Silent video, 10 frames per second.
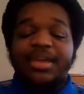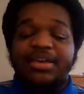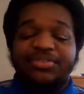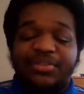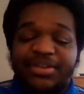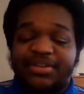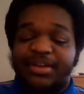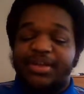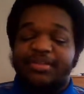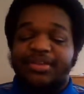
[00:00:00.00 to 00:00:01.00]
as a
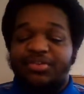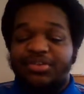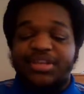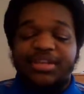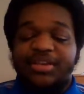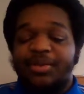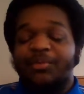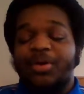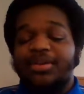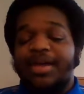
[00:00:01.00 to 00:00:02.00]
reason to critique it
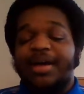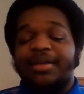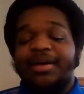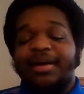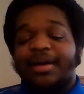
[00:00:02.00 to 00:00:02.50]
and whatnot.